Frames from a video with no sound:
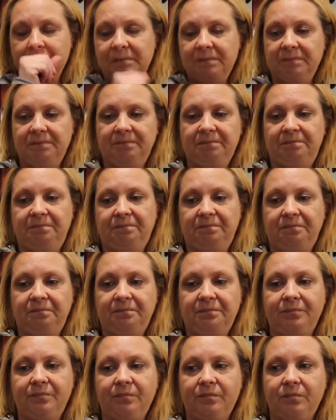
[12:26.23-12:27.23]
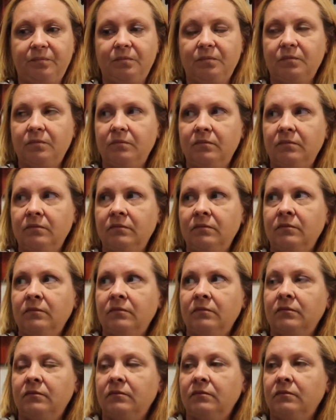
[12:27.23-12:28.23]

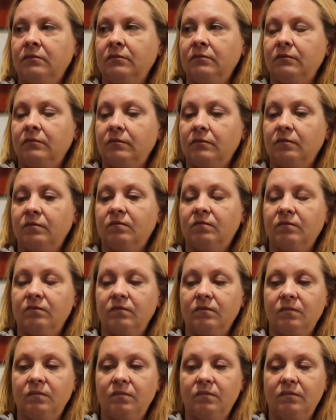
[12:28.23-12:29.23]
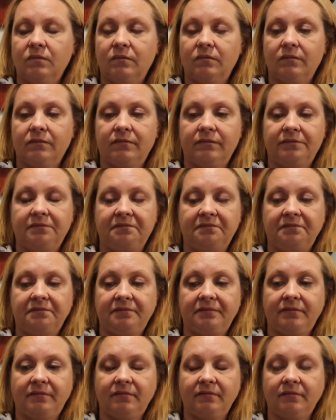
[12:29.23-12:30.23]

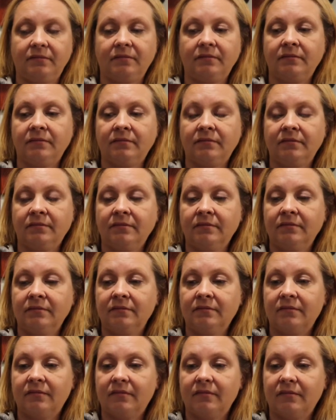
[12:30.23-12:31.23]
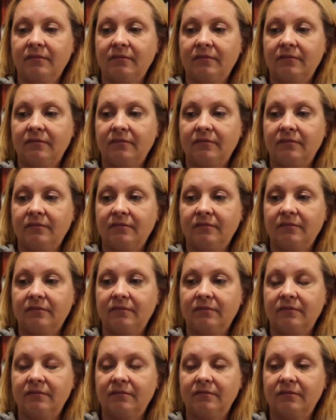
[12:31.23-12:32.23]

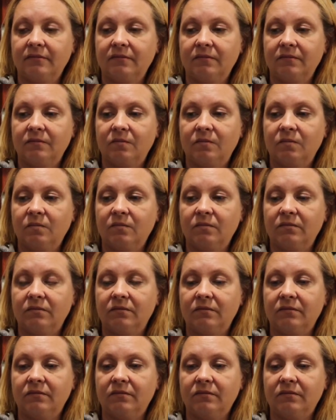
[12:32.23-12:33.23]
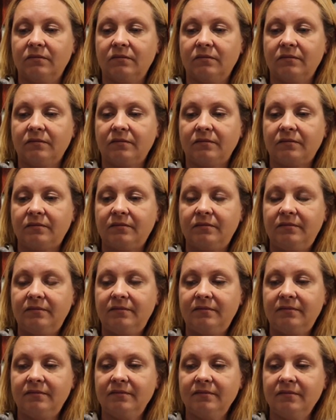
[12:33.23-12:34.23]
No words are spoken by the person on screen.